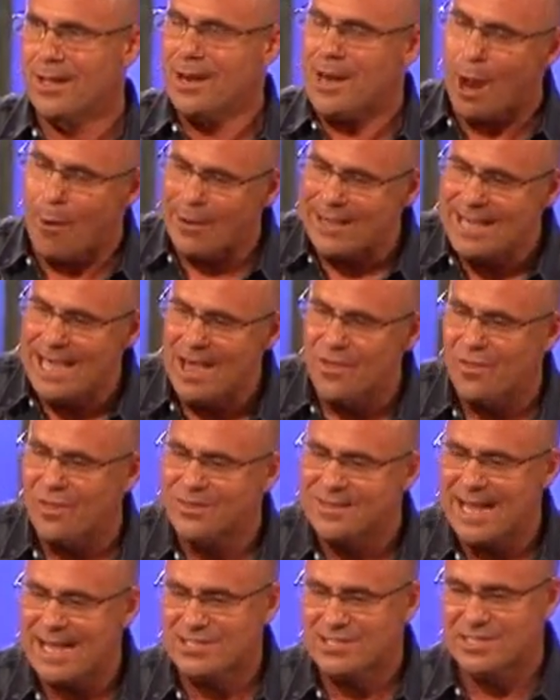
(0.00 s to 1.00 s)
Now again, the
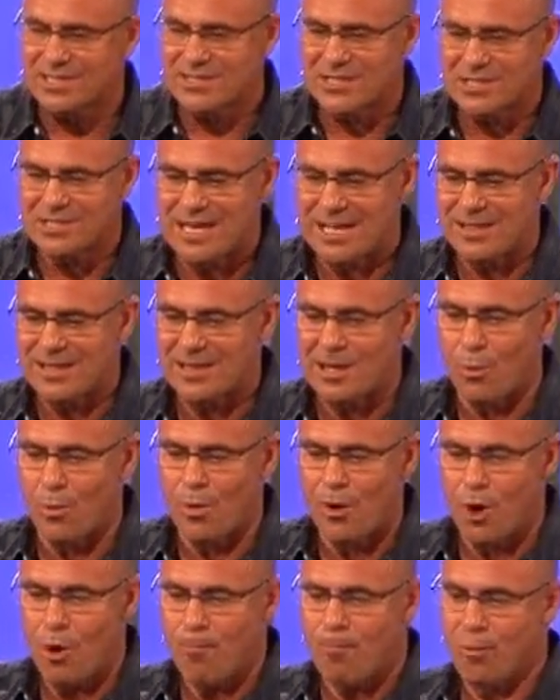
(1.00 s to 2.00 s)
text doesn't say that there
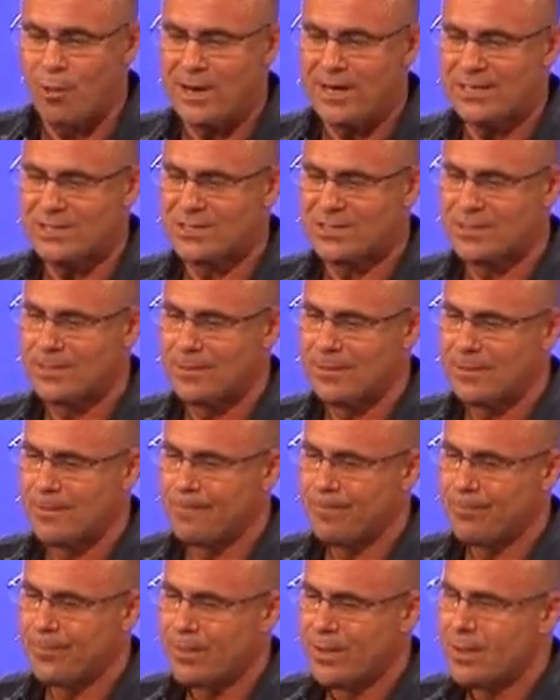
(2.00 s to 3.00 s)
were no priests.
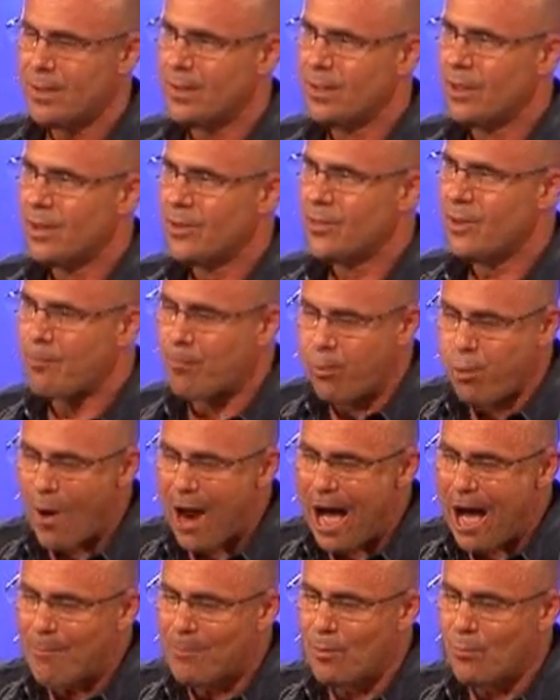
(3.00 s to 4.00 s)
The
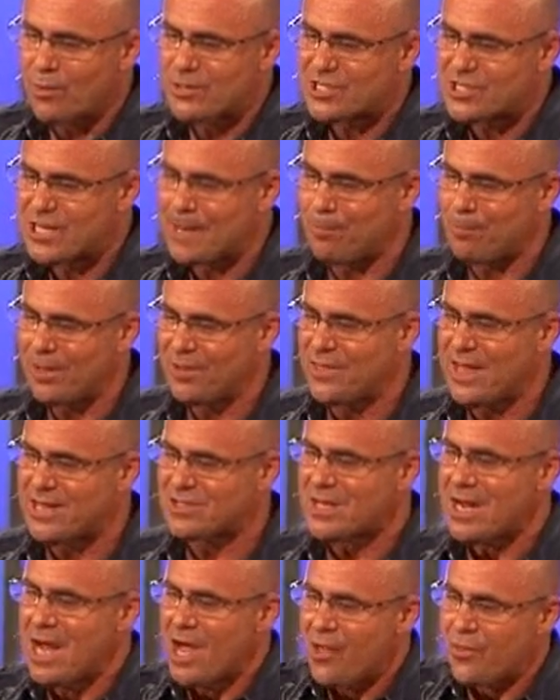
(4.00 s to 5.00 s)
problem was simply
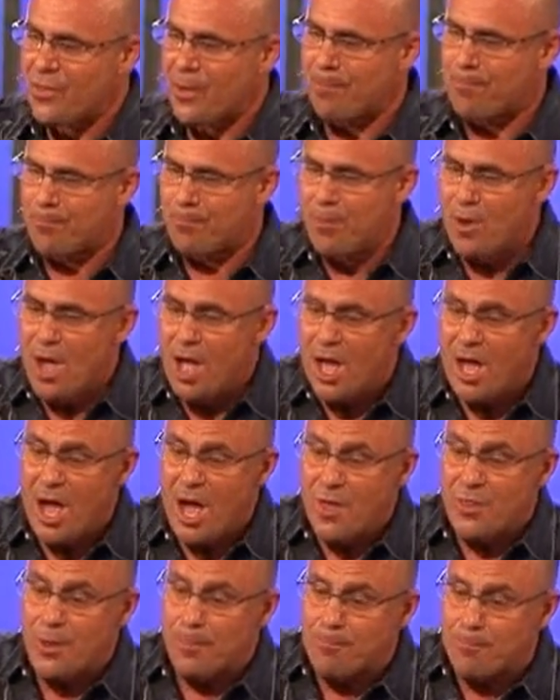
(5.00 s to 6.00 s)
this.
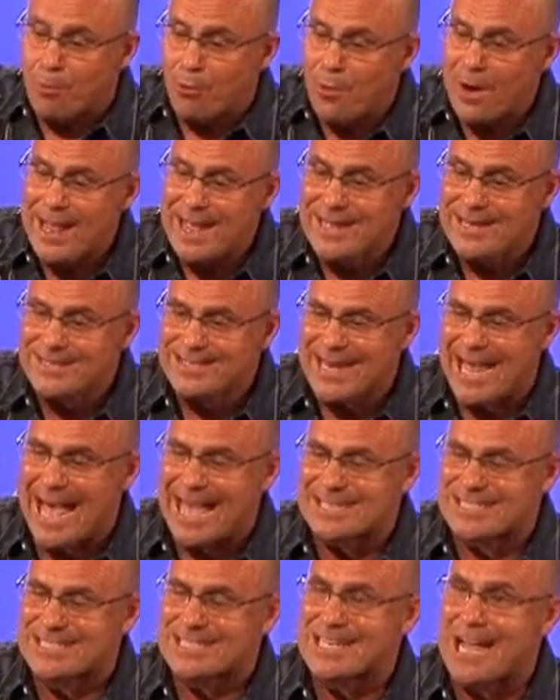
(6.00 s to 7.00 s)
The priests
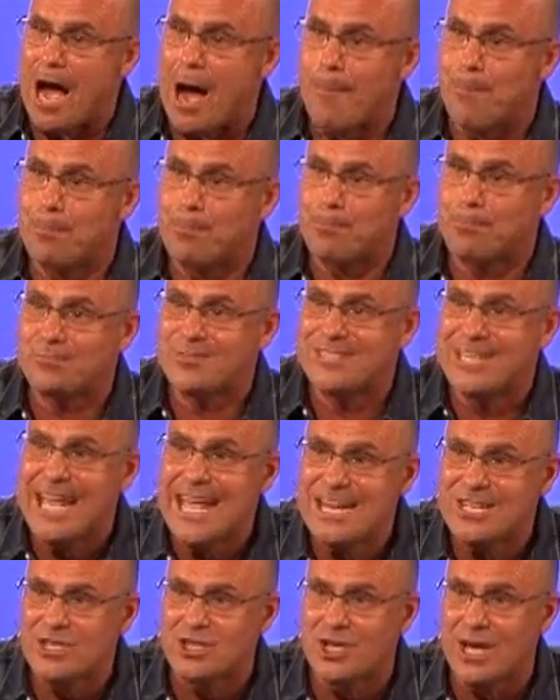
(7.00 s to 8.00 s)
had stopped
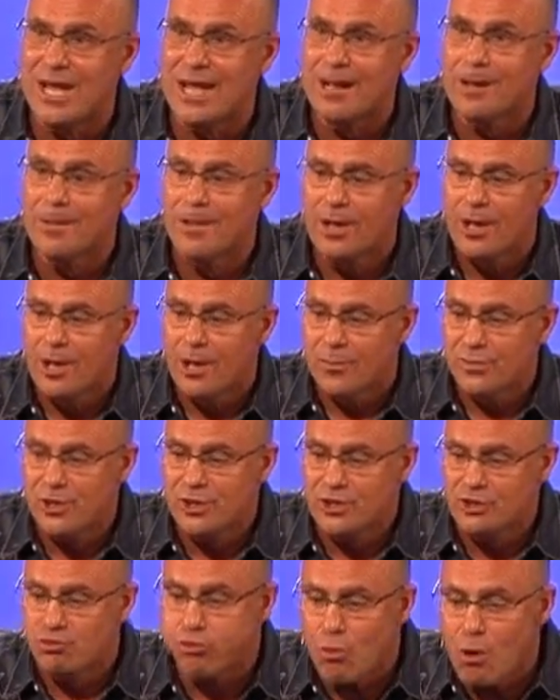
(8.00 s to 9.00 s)
teaching
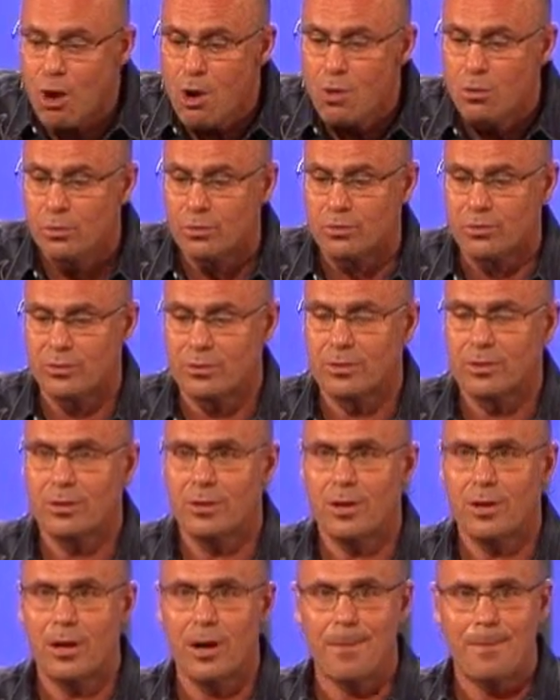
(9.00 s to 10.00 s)
the truth
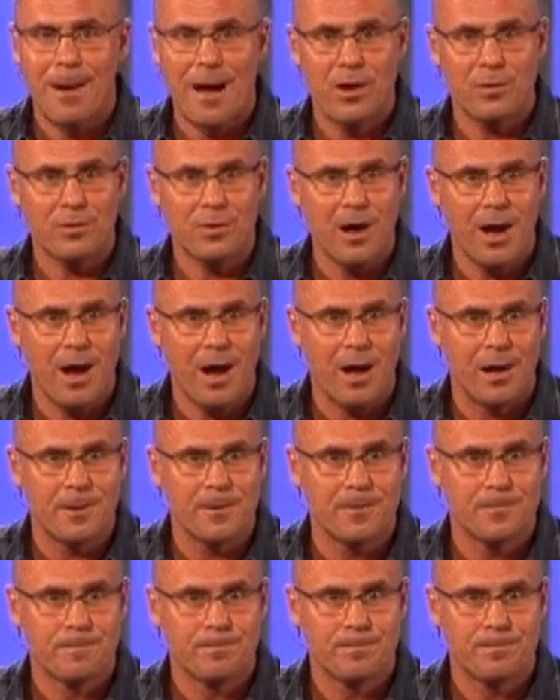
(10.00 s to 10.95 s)
about God.